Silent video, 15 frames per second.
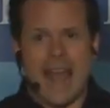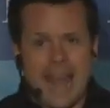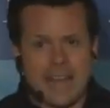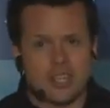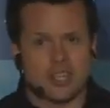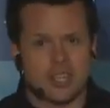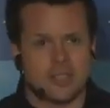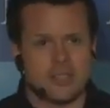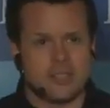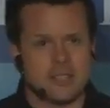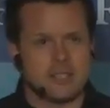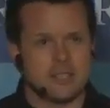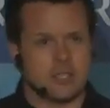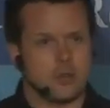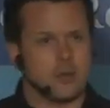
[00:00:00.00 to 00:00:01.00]

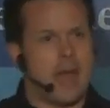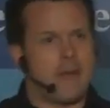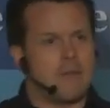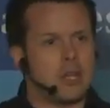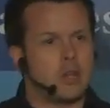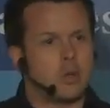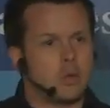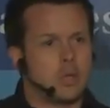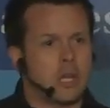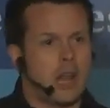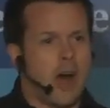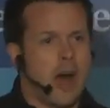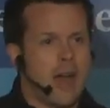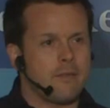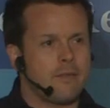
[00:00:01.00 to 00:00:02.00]
actions to having a good
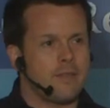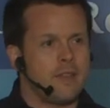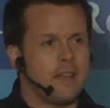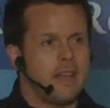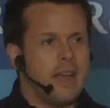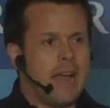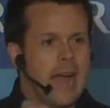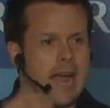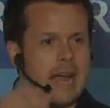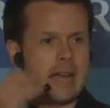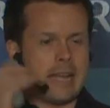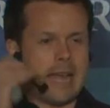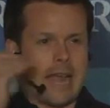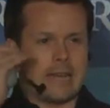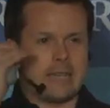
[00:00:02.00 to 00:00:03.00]
life
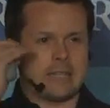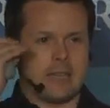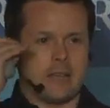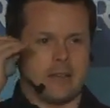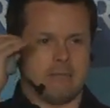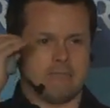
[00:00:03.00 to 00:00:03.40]
uh, and